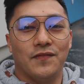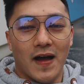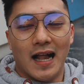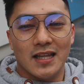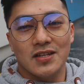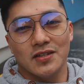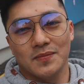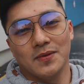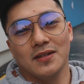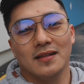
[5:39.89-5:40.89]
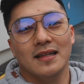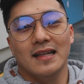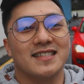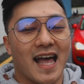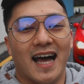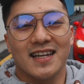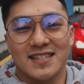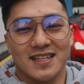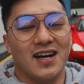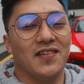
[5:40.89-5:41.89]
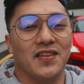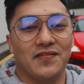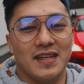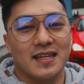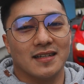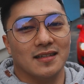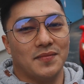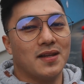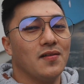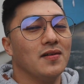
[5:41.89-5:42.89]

valuable status of the vehicle. But